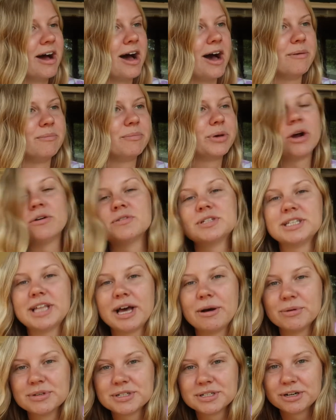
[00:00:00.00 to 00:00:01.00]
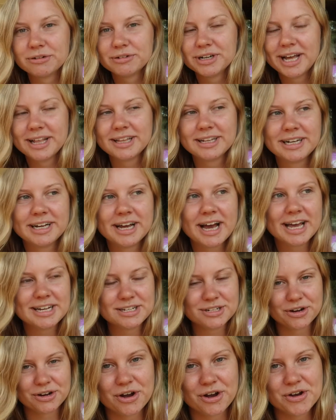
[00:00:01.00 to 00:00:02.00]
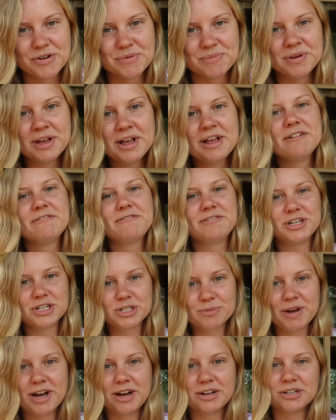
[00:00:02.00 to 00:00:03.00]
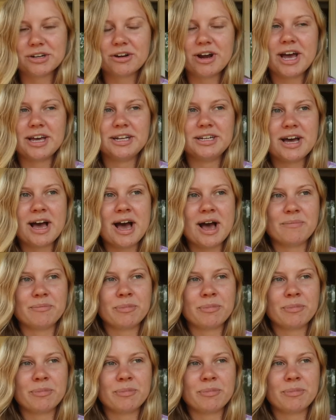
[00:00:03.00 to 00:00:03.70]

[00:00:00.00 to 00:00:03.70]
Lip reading: But obviously that wasn't a reality. I had home, finish my undergrad,